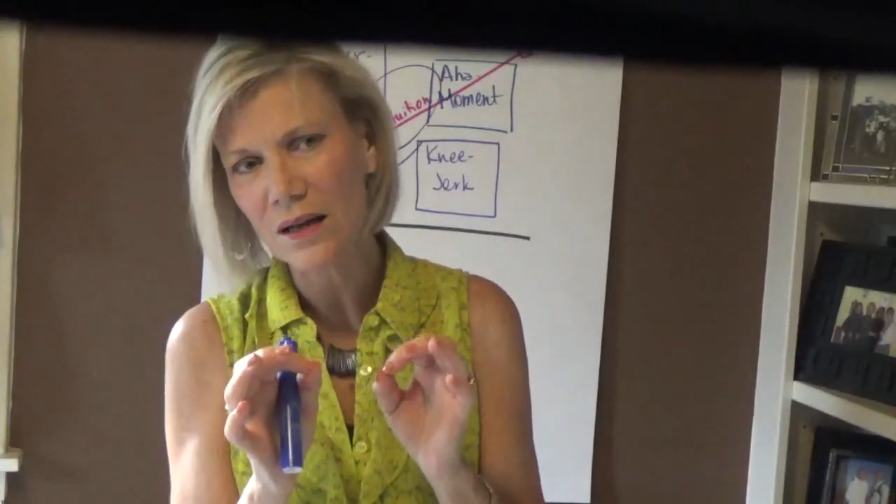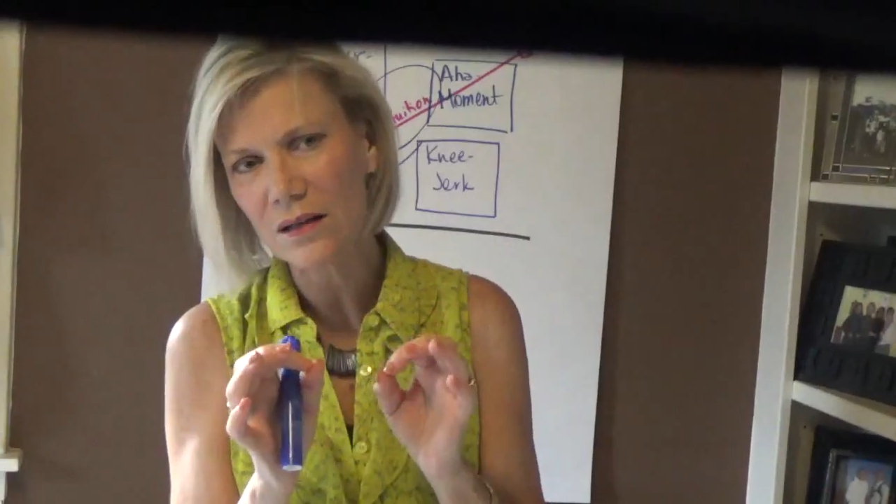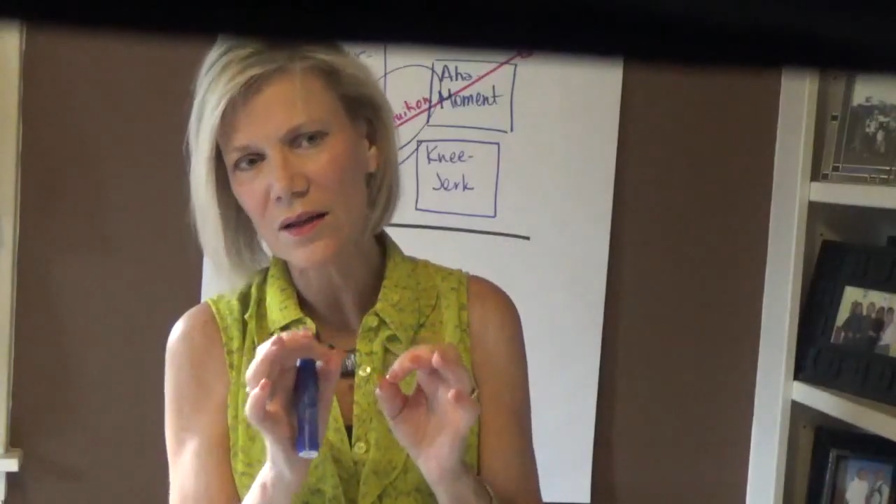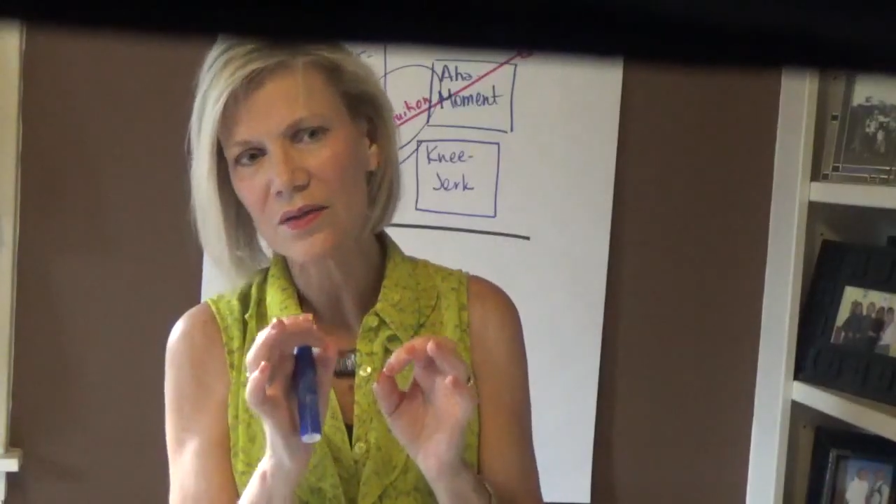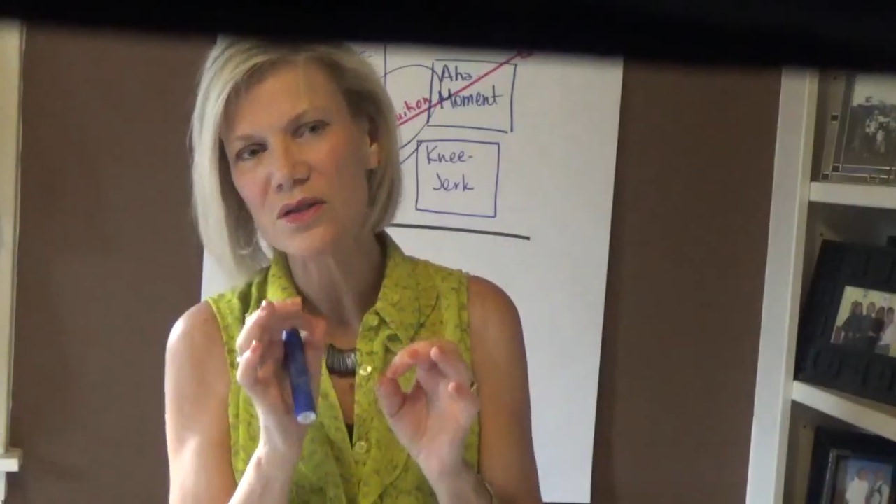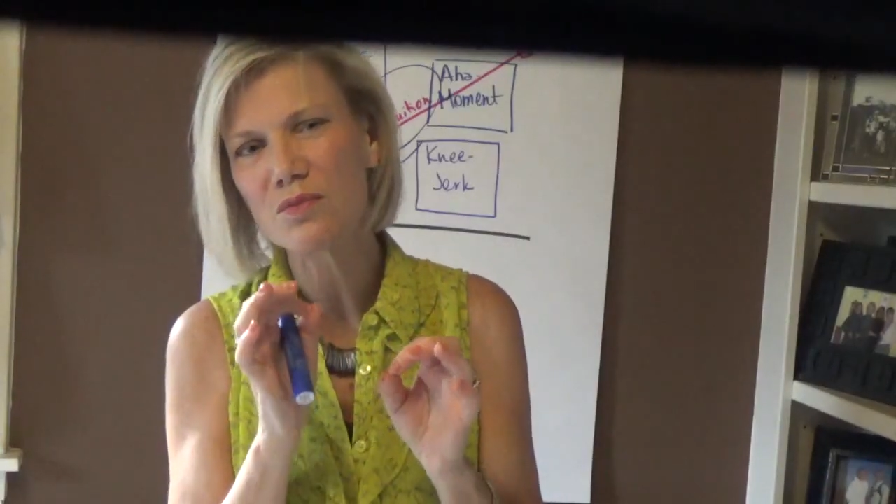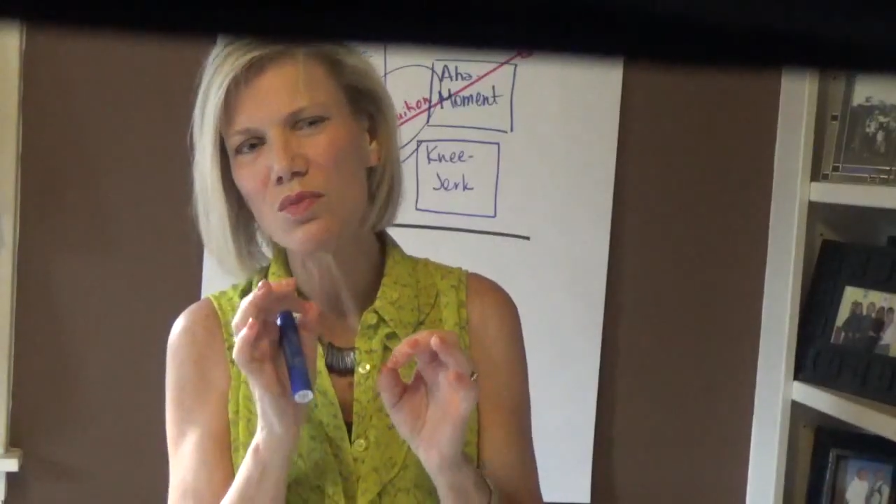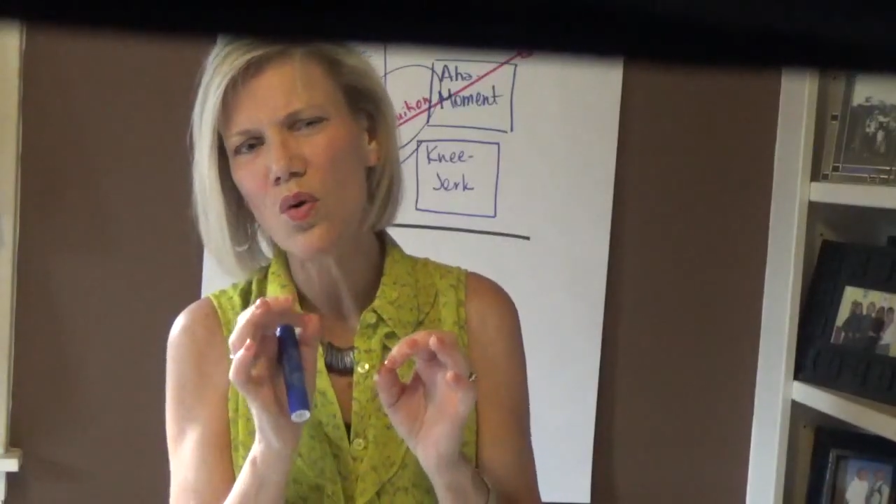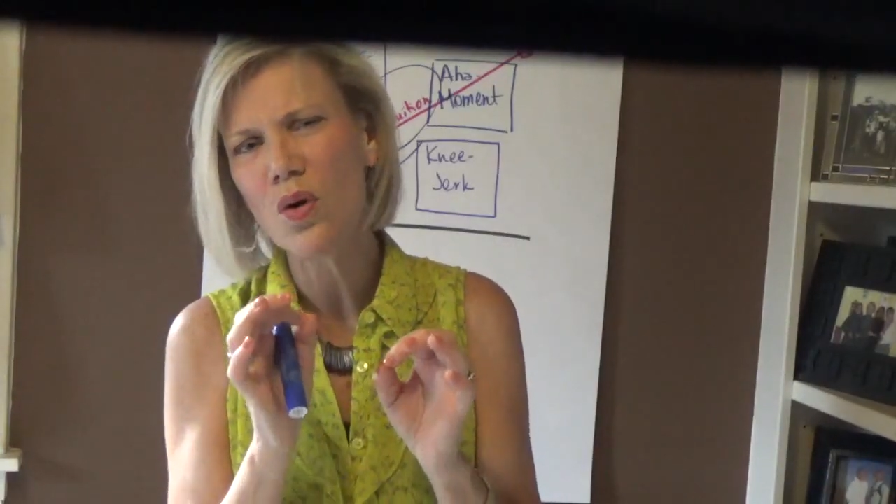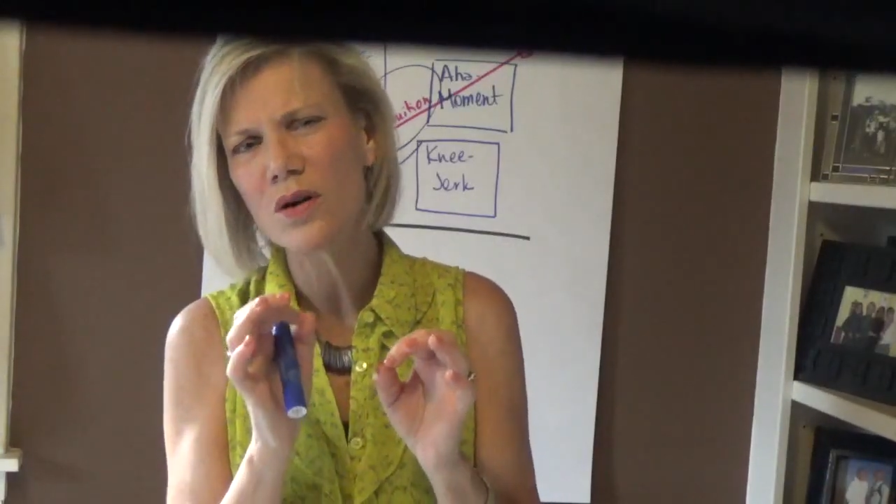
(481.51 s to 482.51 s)
like there's
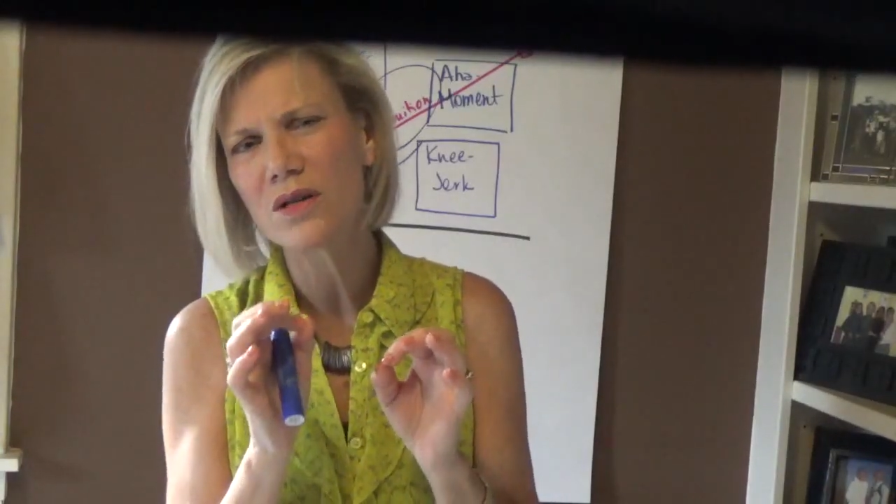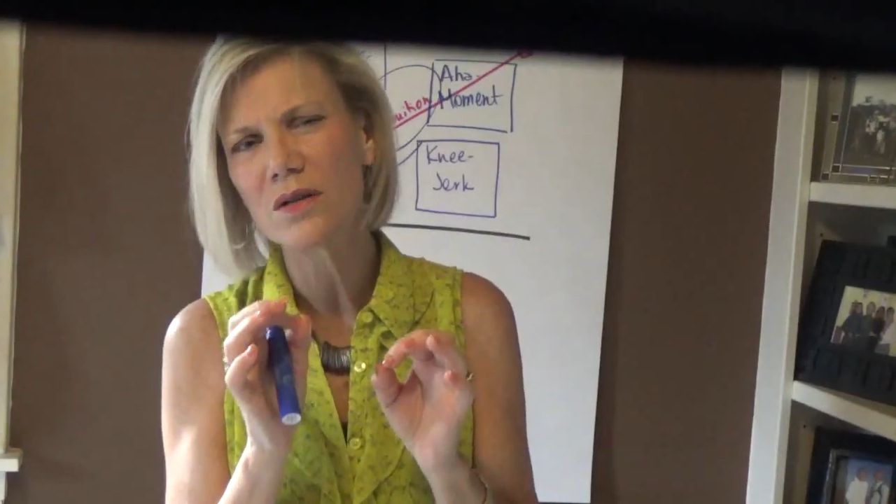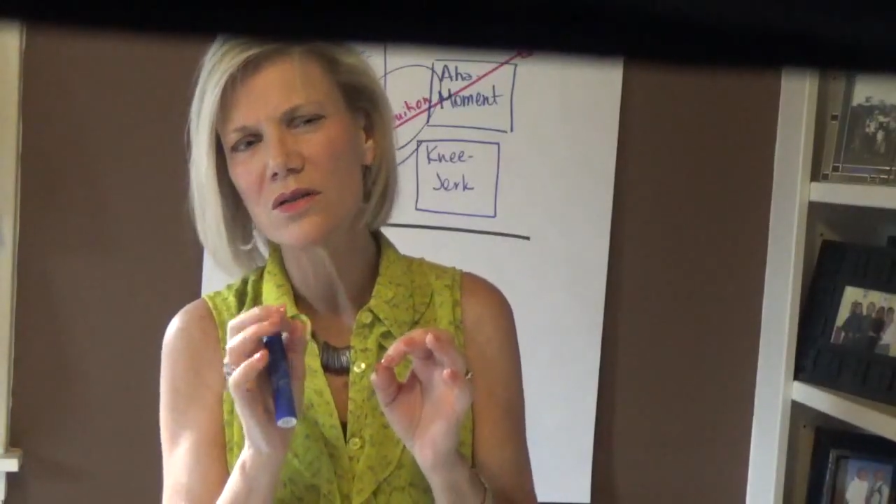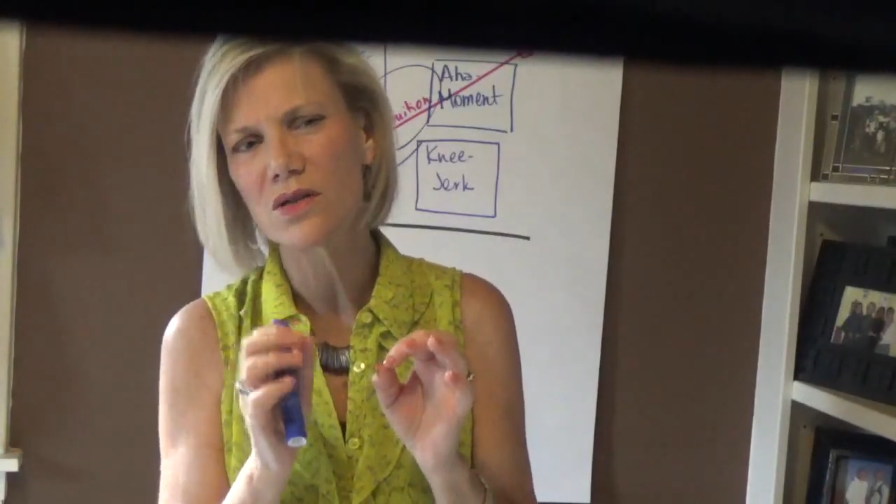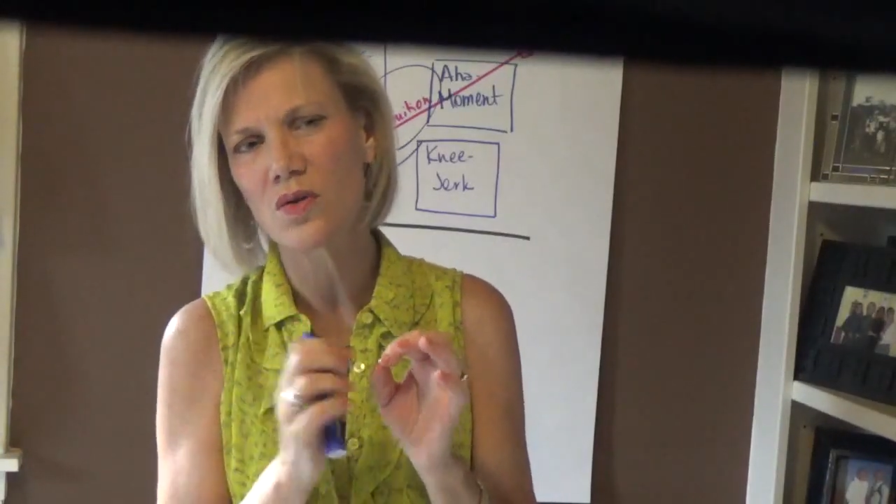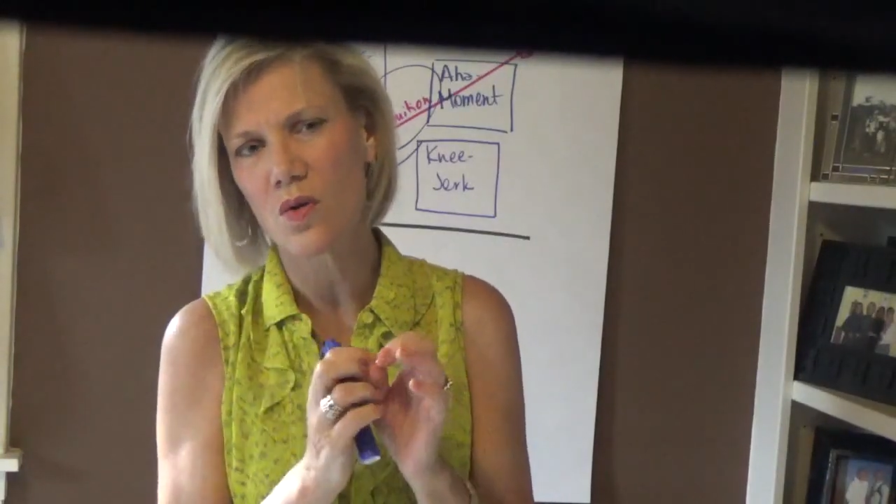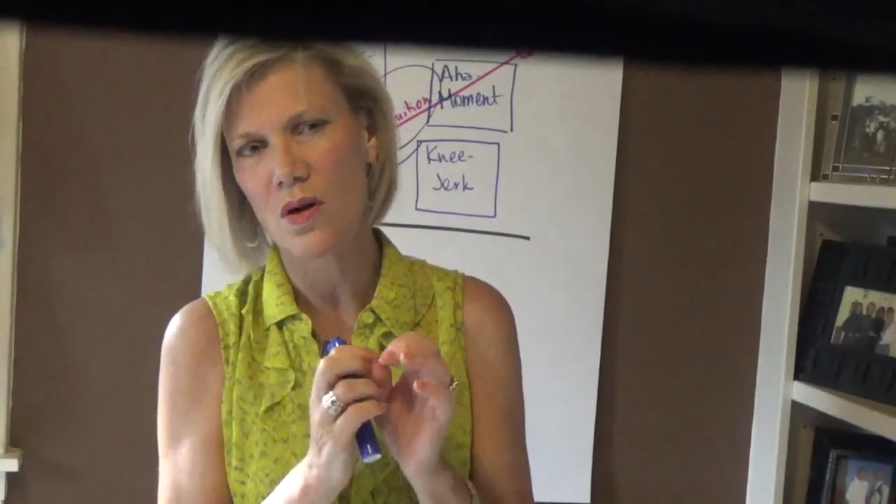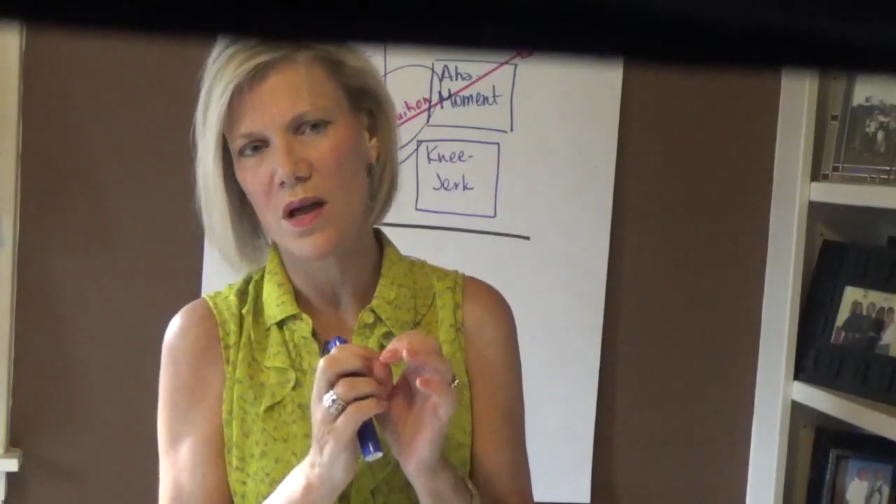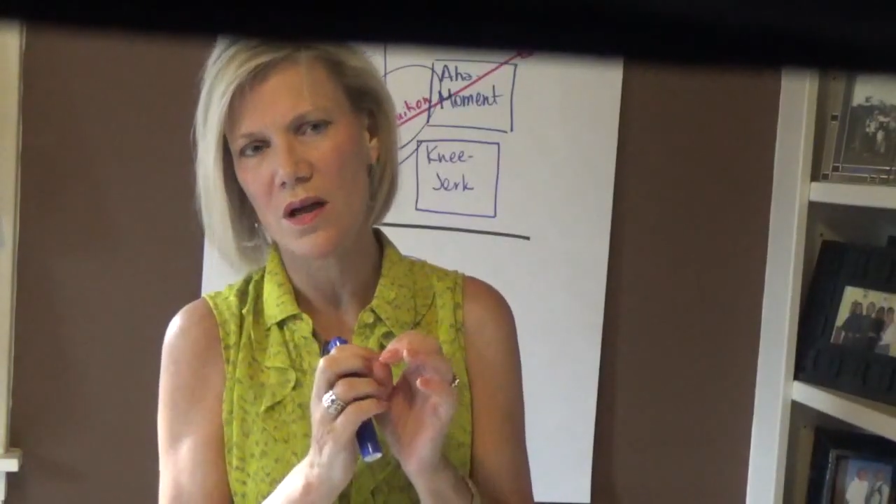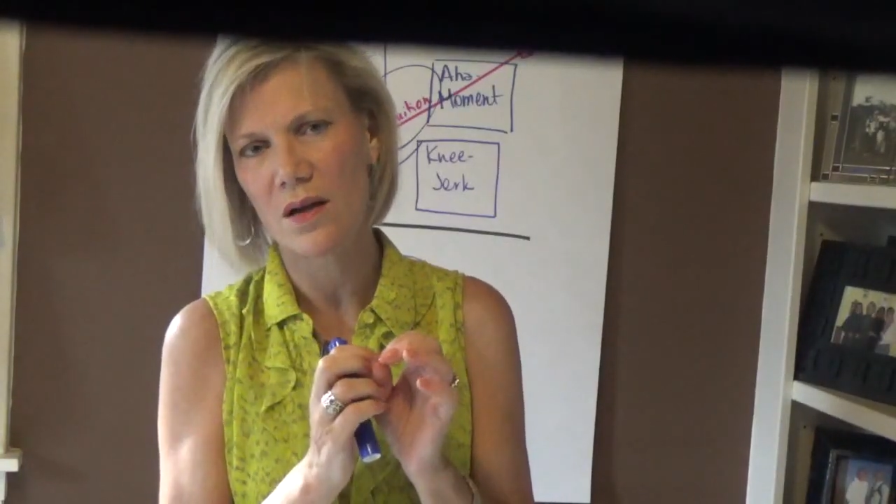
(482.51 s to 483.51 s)
more to the
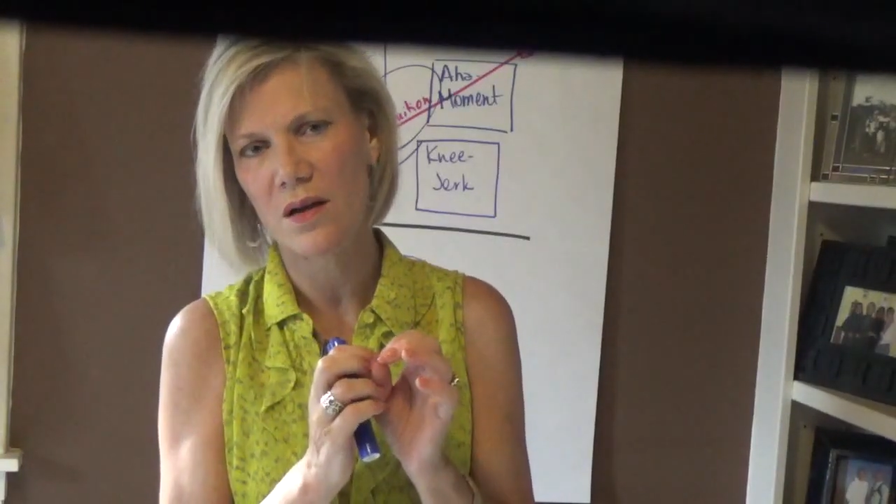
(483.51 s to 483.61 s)
story.